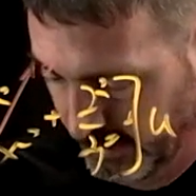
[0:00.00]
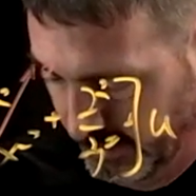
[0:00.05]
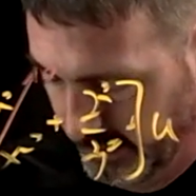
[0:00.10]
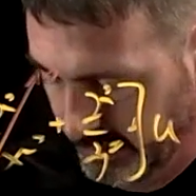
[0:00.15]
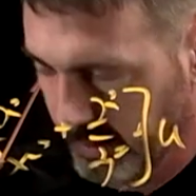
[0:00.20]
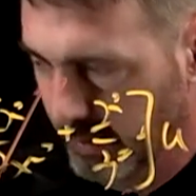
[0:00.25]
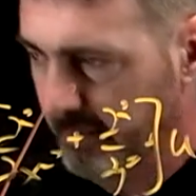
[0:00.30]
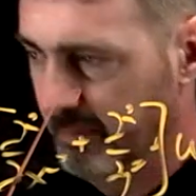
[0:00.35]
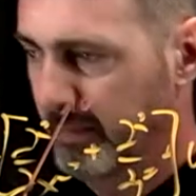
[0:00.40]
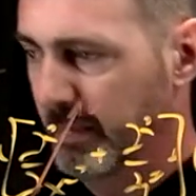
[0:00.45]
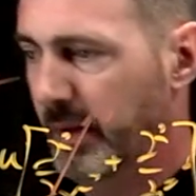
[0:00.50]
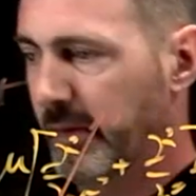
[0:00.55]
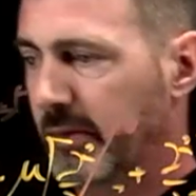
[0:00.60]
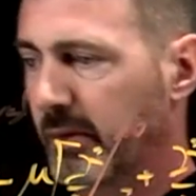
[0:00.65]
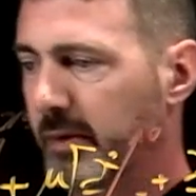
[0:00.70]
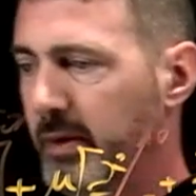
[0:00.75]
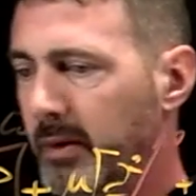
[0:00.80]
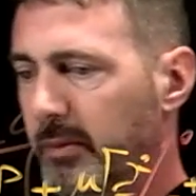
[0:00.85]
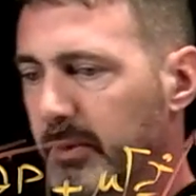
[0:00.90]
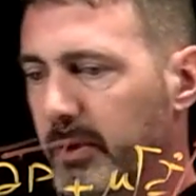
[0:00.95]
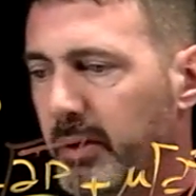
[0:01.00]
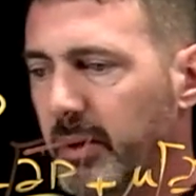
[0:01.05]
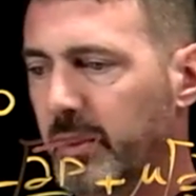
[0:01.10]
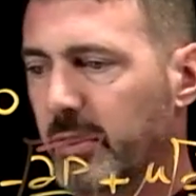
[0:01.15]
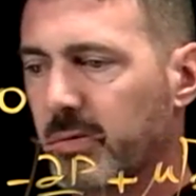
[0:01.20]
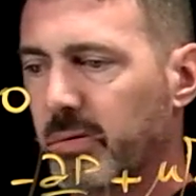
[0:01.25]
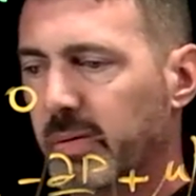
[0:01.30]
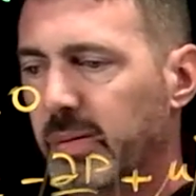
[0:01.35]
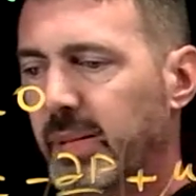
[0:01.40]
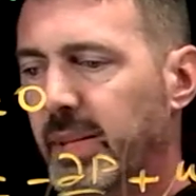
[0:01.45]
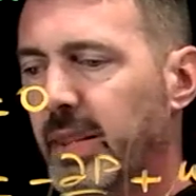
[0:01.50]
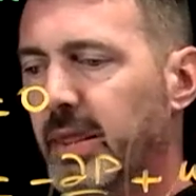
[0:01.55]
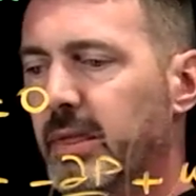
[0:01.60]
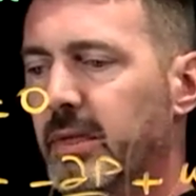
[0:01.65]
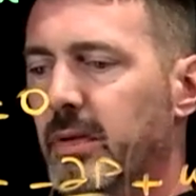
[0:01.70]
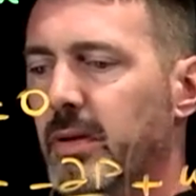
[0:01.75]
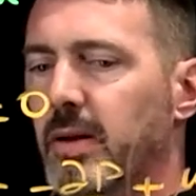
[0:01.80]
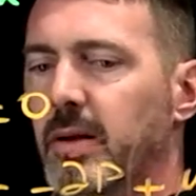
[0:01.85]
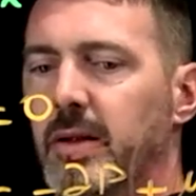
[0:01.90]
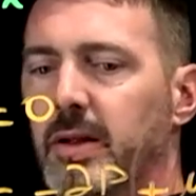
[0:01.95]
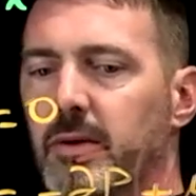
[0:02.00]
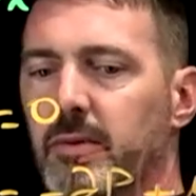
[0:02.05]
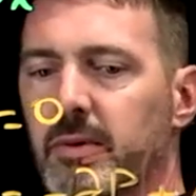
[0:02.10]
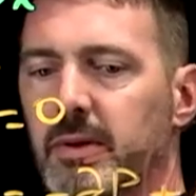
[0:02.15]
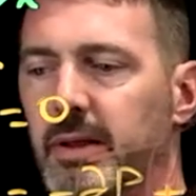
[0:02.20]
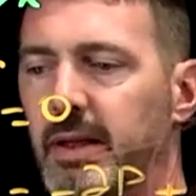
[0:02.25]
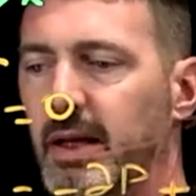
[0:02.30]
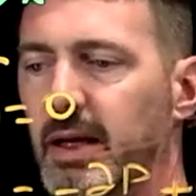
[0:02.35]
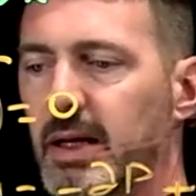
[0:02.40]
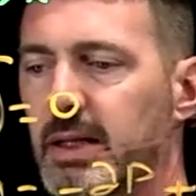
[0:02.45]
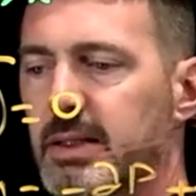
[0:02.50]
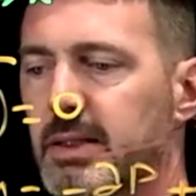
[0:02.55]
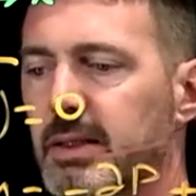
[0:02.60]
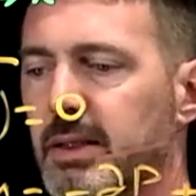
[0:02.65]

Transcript: Okay, and so then when you integrate again, you would get